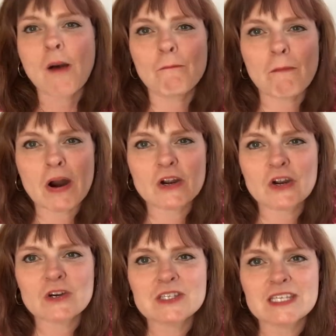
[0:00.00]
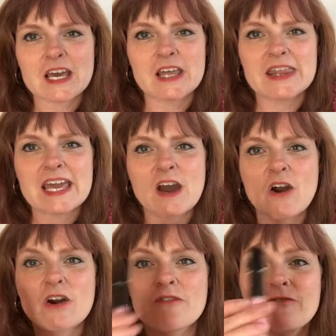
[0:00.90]
markers. They
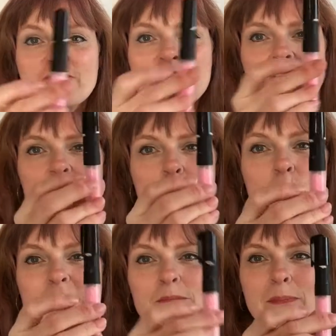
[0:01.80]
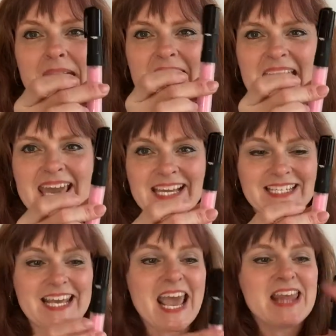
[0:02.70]
are filled with
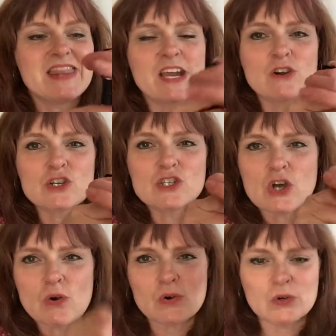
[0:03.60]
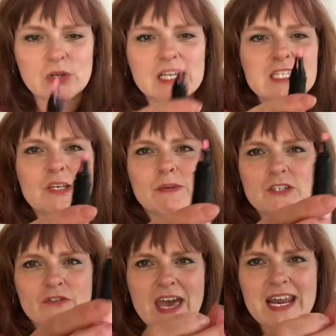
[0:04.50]
paint. They are so cool and so
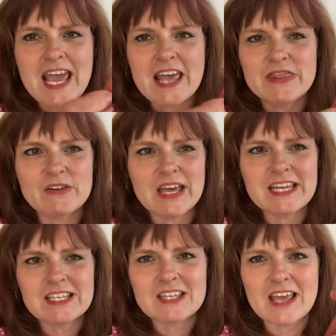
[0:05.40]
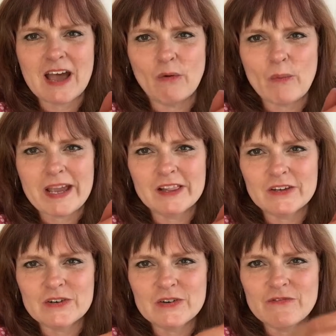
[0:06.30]
much fun. They're like a
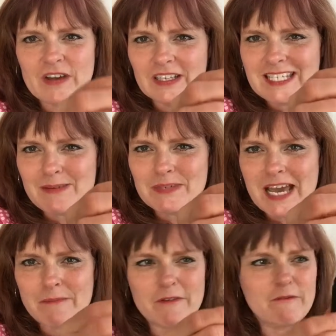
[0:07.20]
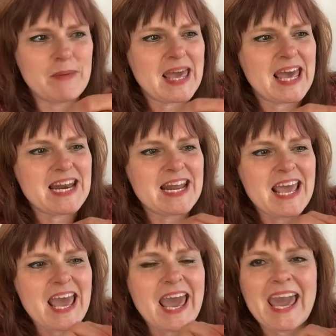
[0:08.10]
regular felt tip type of pen,
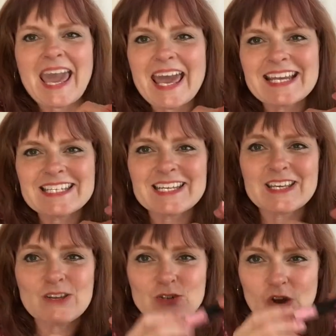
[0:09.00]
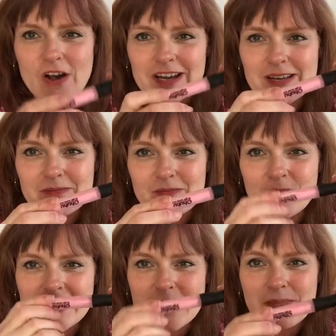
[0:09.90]
and you draw on it
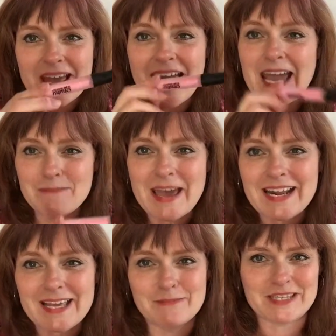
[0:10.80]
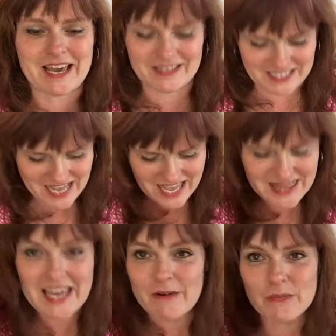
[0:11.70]
with them and paint comes out.
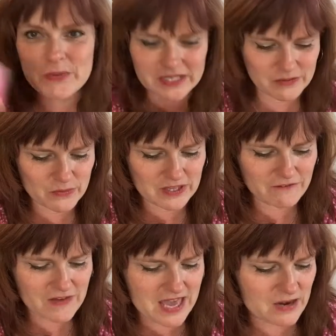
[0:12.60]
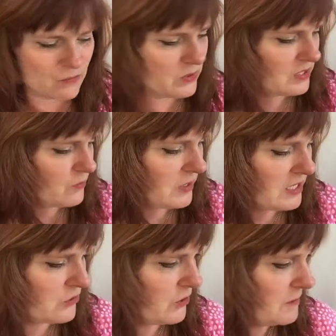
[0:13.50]
They are really, really fun. Really, really
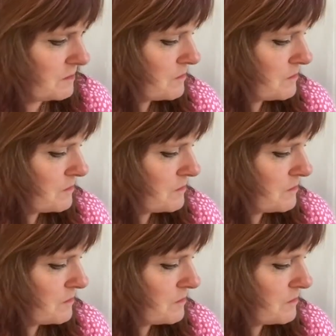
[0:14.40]
cool.